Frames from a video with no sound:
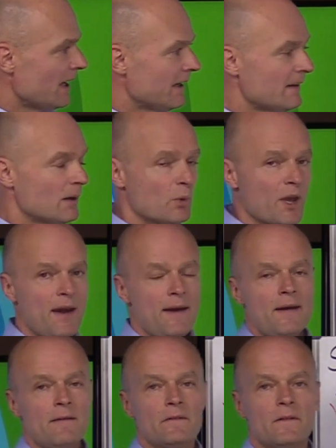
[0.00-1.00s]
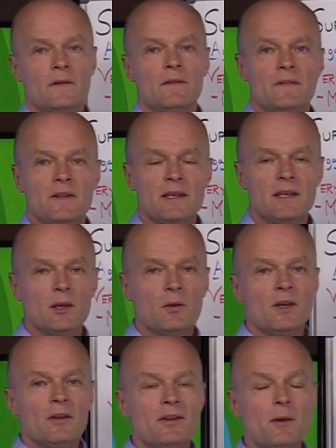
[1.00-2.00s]
and that we have the
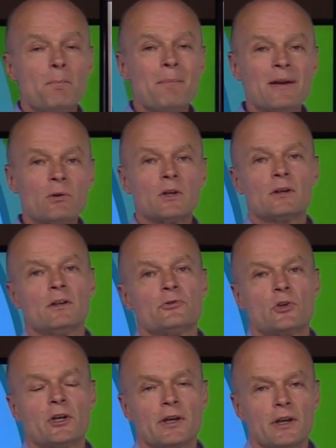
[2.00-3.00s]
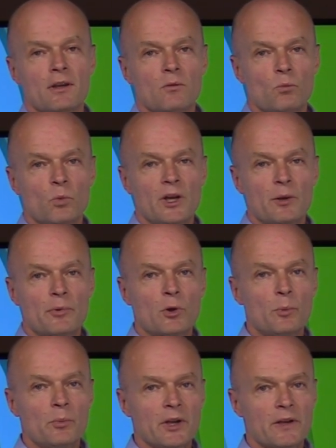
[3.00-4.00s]
the miracle drug when
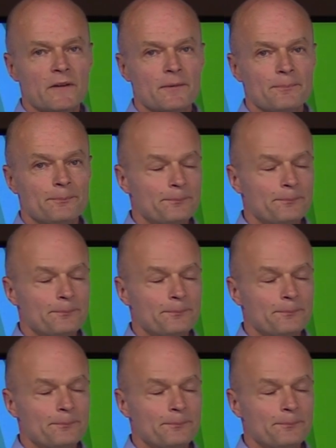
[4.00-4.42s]
appropriate.